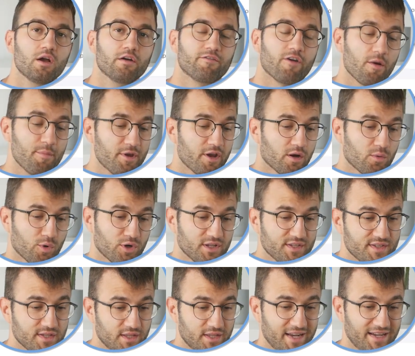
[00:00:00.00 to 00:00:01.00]
From here, we're gonna
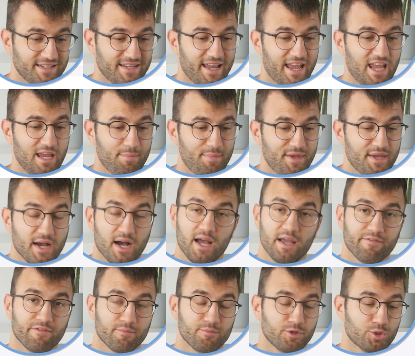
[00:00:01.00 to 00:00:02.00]
select
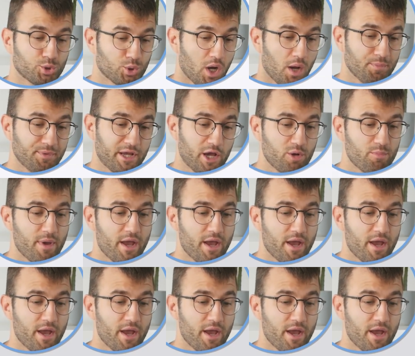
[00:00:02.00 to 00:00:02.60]
API from the drop-down